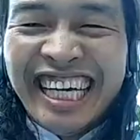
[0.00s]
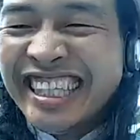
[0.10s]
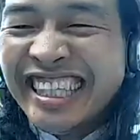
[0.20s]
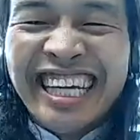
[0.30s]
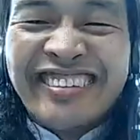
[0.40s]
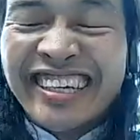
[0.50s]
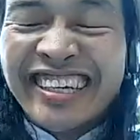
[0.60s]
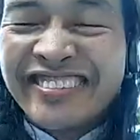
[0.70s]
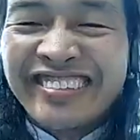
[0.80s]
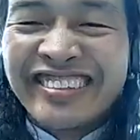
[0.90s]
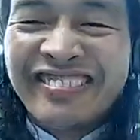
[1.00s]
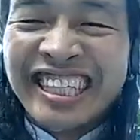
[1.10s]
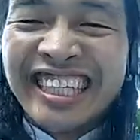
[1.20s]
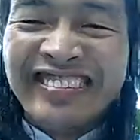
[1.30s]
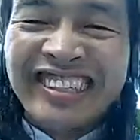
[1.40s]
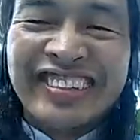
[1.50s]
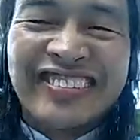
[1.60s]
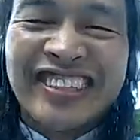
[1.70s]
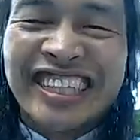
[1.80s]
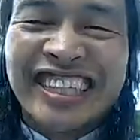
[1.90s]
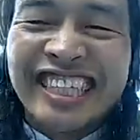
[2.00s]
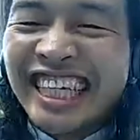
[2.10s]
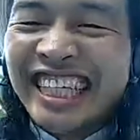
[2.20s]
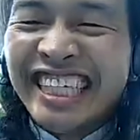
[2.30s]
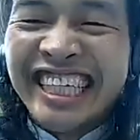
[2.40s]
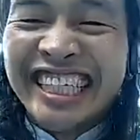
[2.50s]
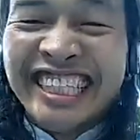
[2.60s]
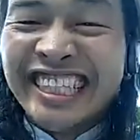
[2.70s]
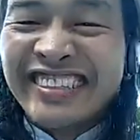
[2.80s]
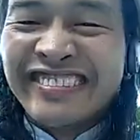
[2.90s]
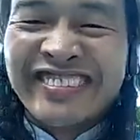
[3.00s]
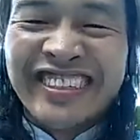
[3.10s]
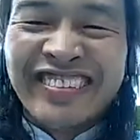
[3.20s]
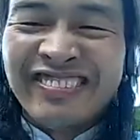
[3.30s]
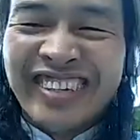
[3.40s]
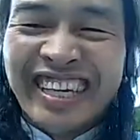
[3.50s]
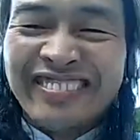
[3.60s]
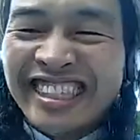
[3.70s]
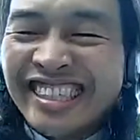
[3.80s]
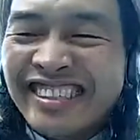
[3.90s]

i know I've worked with many of you before on issues from Bay Bridge